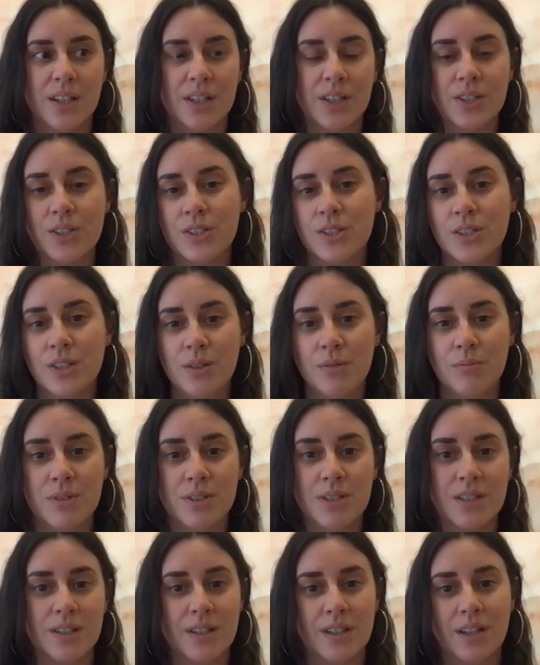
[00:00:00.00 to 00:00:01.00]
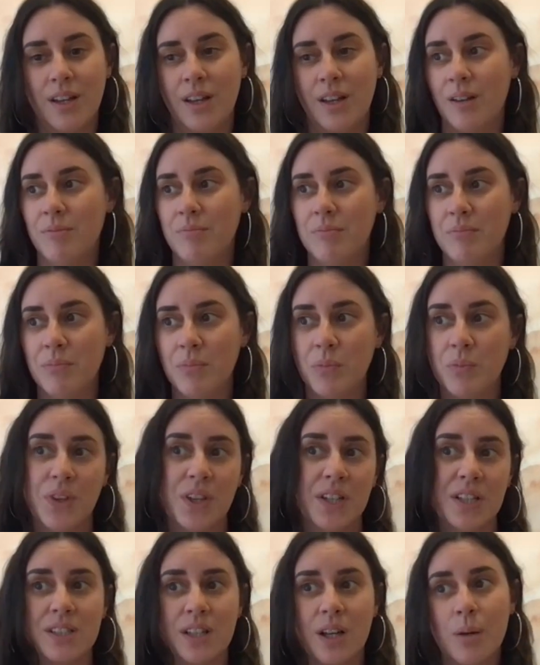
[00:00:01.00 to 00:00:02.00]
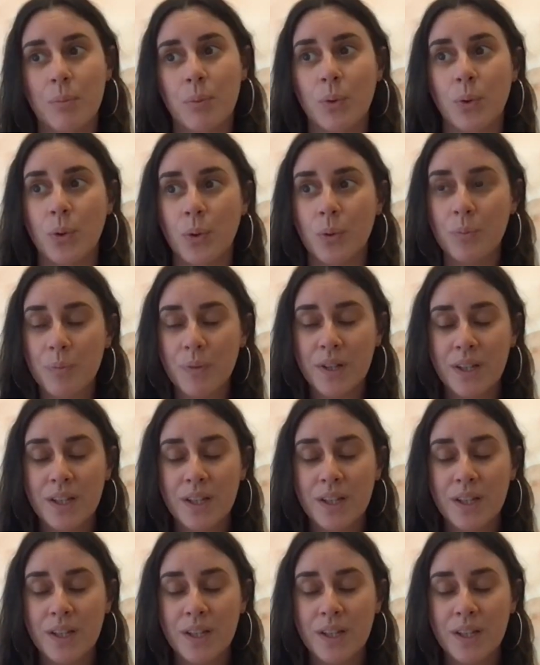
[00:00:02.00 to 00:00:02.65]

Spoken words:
consumed, things that I bought.